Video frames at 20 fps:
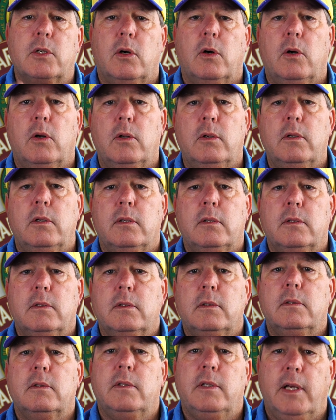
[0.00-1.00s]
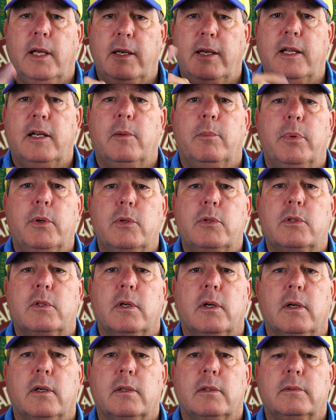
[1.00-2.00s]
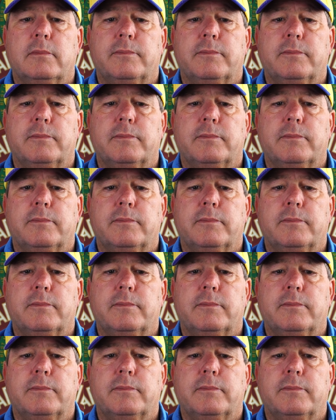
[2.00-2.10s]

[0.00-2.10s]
old, you need a booster.